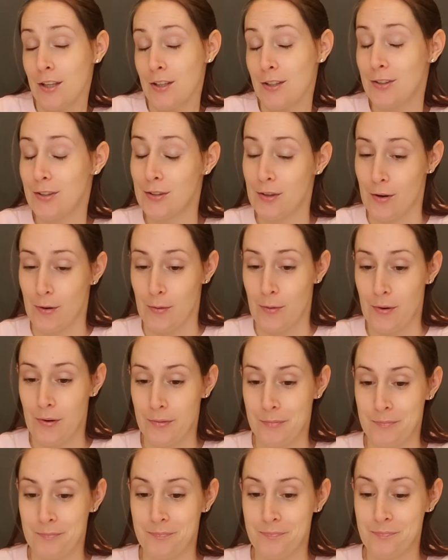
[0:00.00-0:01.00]
So,
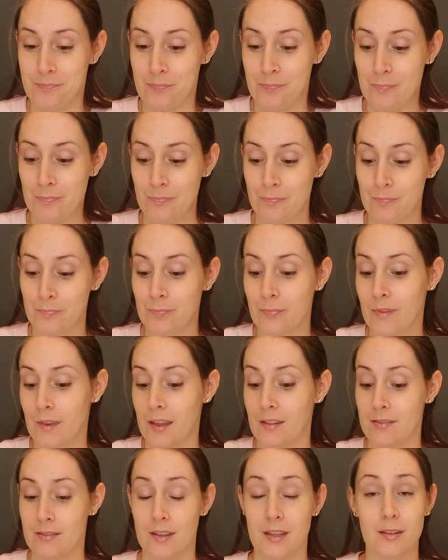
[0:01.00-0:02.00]

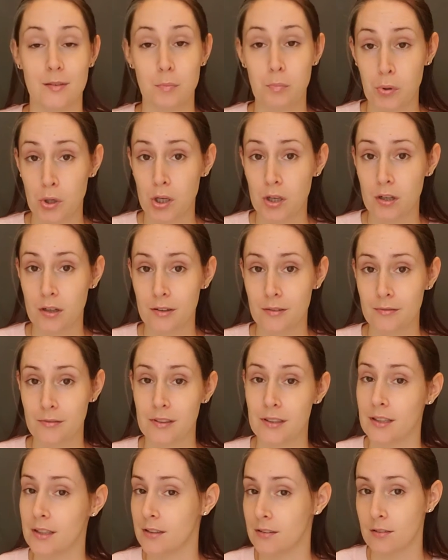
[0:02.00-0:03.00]
this book
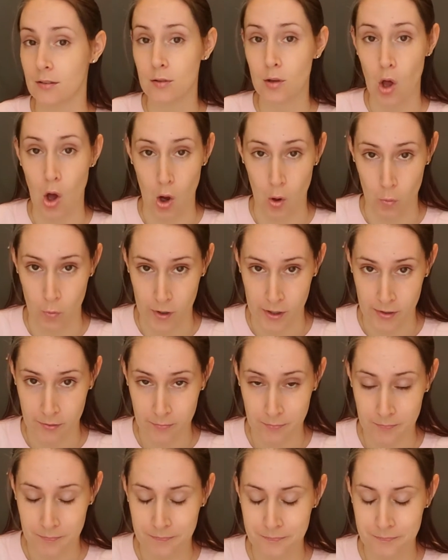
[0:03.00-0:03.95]
is a long one.